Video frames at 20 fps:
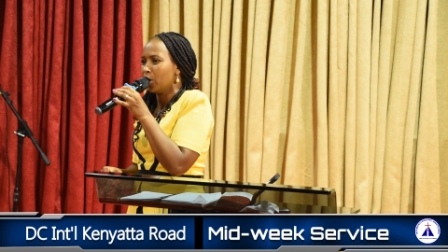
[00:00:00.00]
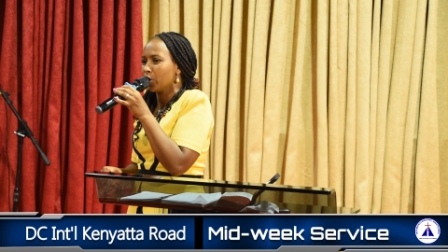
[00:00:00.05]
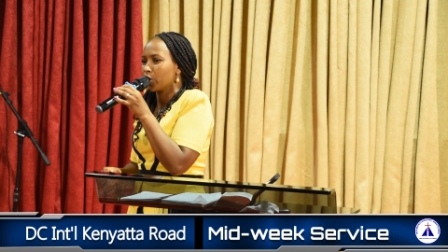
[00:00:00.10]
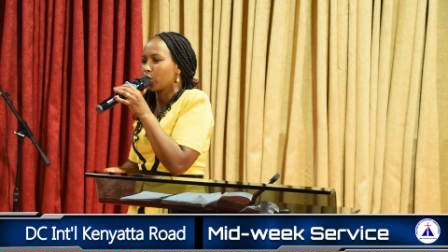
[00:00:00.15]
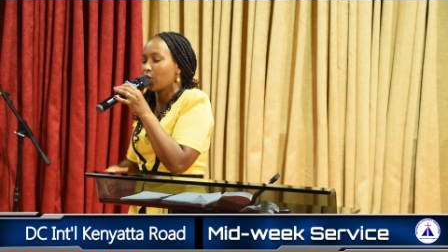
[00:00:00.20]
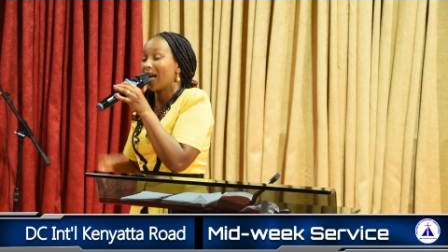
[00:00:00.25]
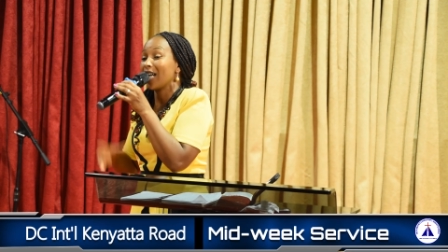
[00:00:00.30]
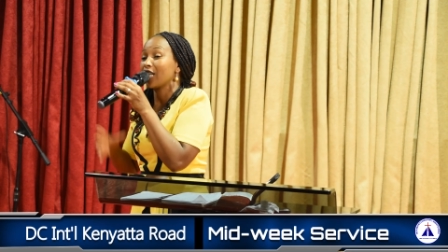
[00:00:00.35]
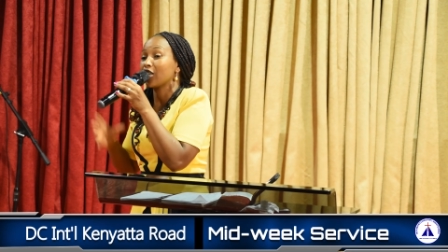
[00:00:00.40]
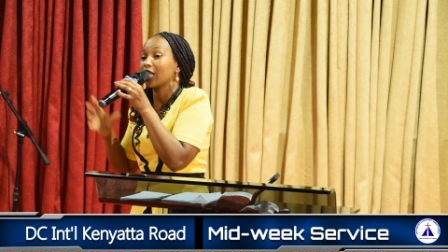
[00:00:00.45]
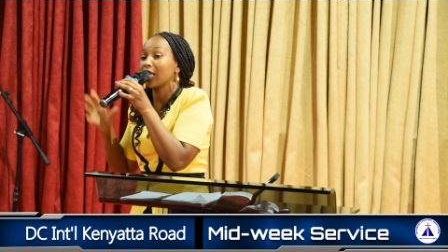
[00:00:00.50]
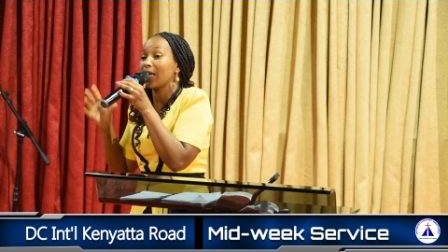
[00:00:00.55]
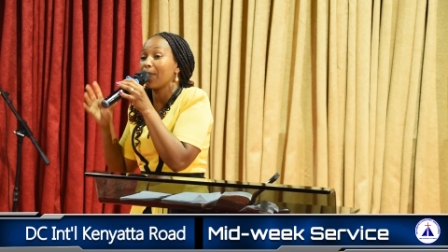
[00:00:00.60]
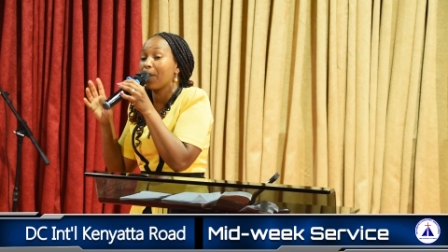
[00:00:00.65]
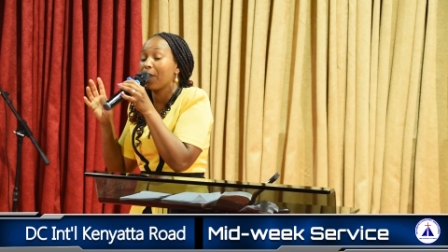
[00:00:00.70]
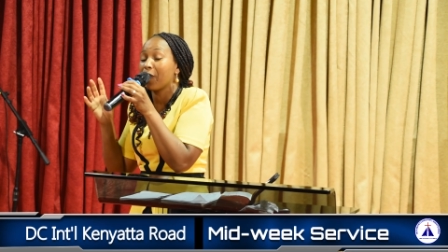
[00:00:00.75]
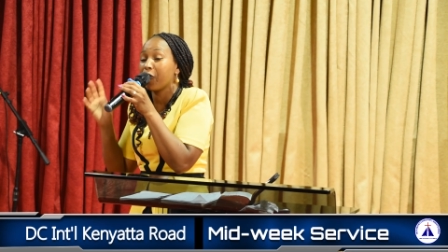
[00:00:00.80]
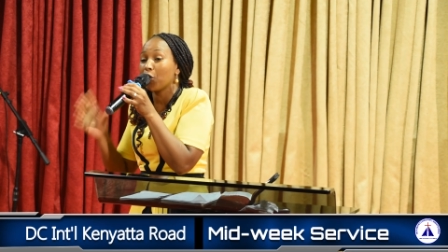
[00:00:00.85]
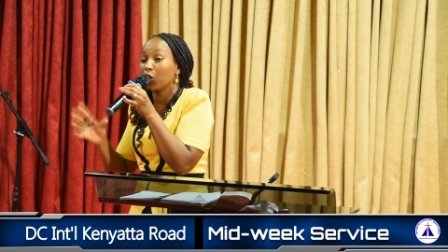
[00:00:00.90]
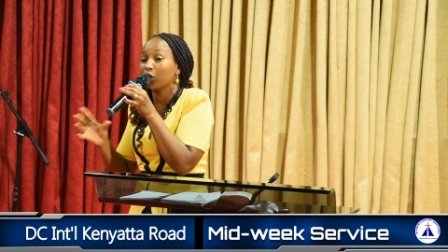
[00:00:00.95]
So as she
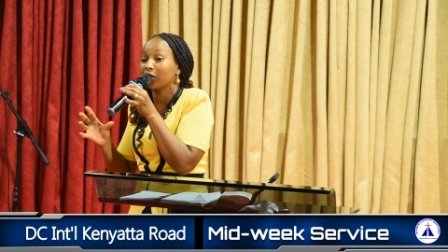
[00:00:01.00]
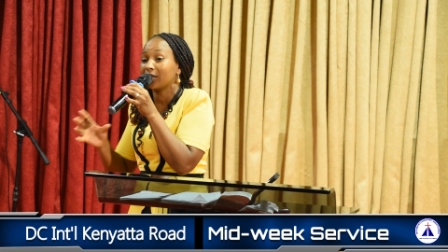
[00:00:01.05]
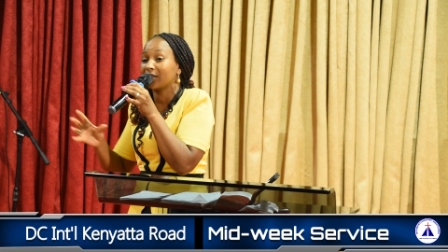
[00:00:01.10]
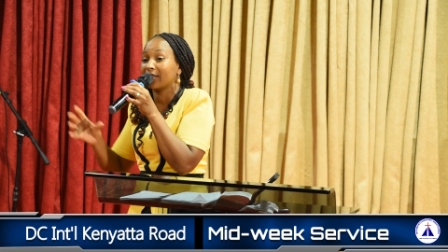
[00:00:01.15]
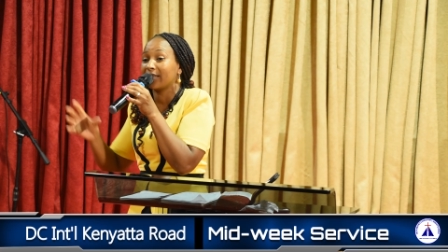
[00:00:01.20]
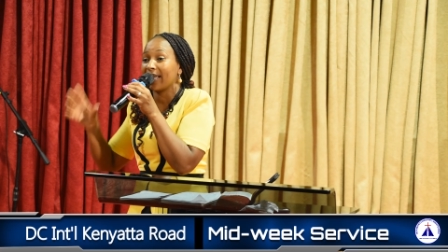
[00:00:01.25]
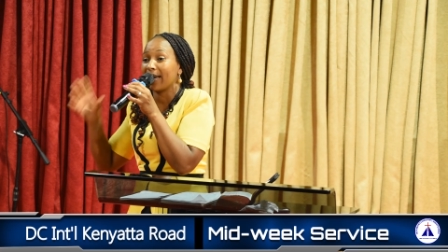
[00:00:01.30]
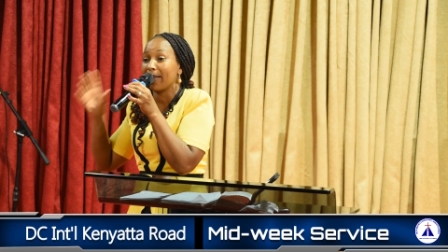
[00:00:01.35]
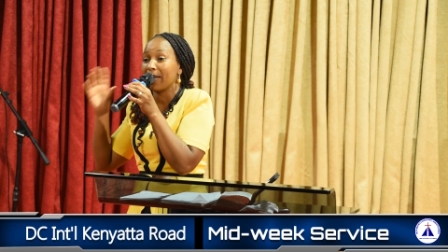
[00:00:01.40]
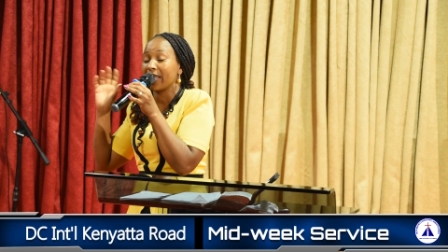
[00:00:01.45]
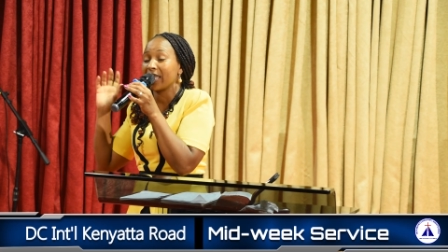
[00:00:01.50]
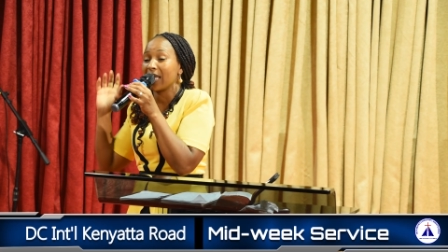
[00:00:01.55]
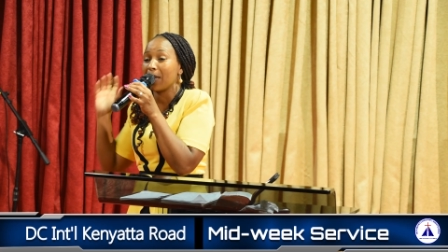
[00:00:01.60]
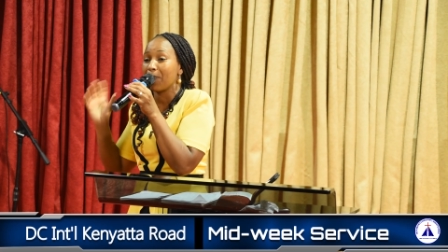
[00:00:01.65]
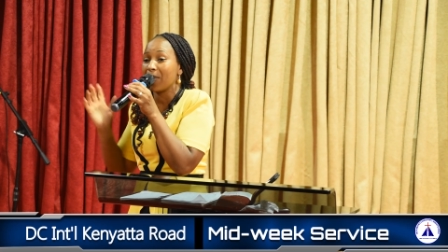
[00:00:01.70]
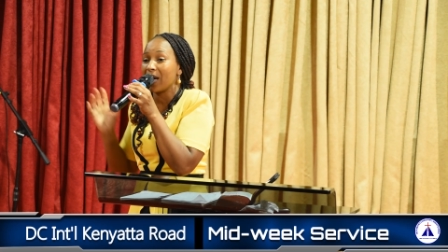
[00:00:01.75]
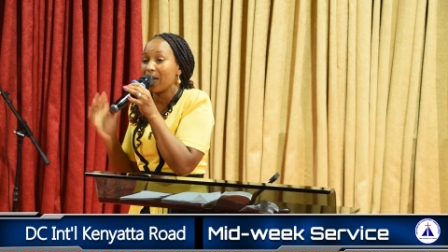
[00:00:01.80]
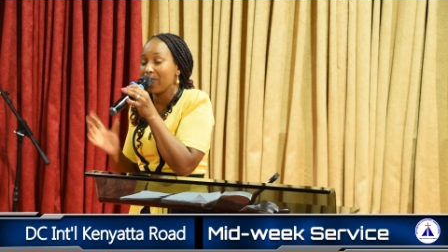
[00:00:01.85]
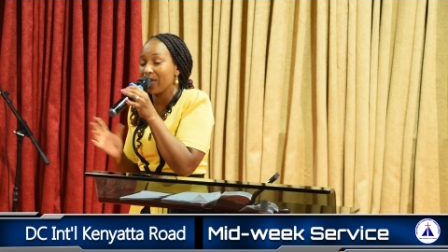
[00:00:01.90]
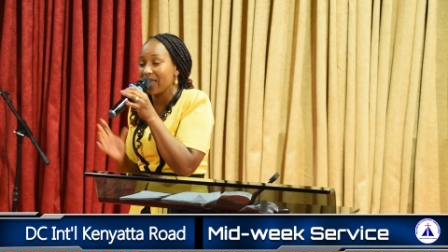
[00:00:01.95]
put the, the
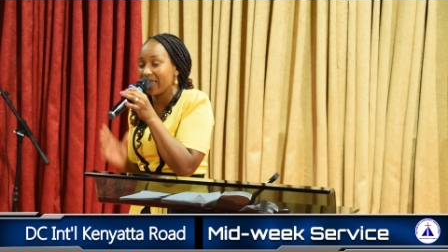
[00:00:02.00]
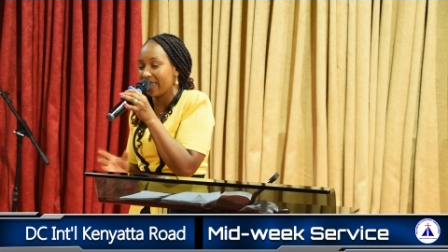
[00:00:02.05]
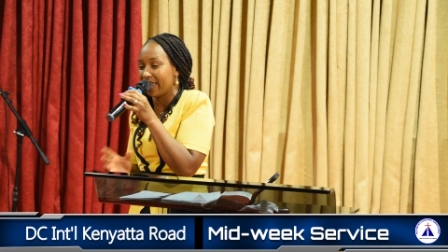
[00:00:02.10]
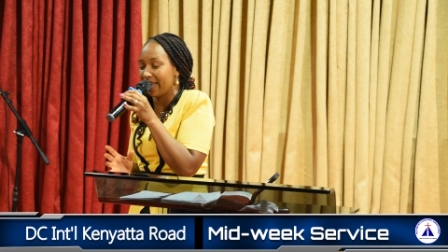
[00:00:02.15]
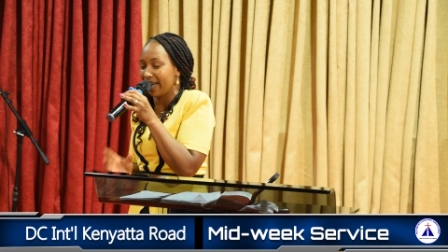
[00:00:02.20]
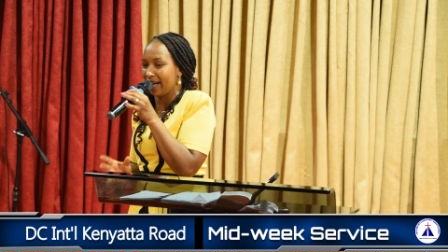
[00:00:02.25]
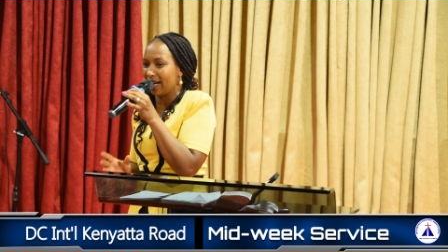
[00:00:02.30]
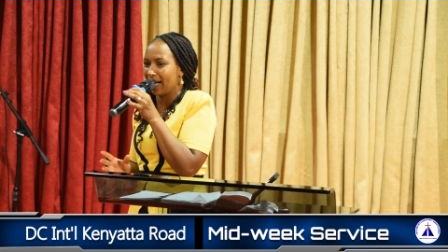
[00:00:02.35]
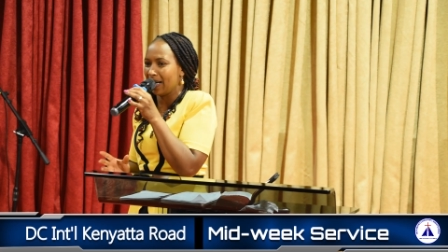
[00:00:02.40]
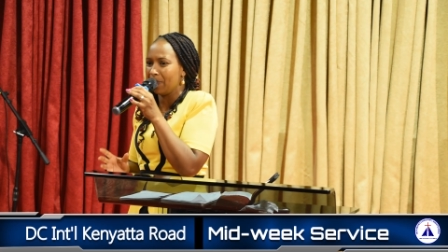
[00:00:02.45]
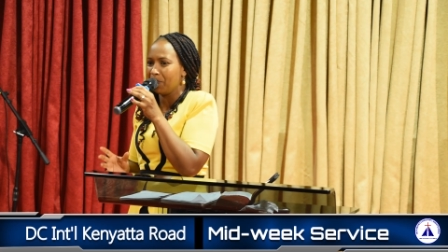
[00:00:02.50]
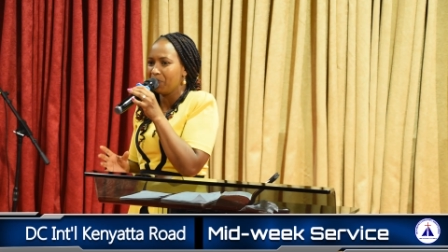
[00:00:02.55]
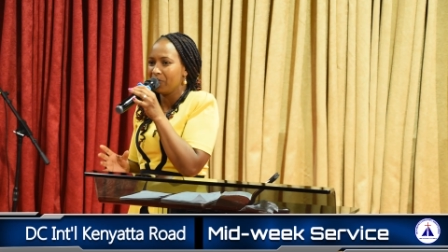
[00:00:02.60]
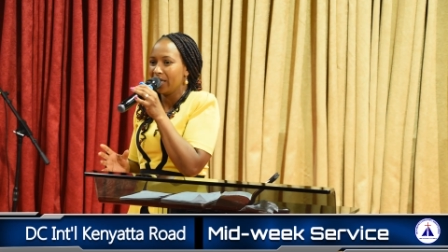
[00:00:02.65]
baby there,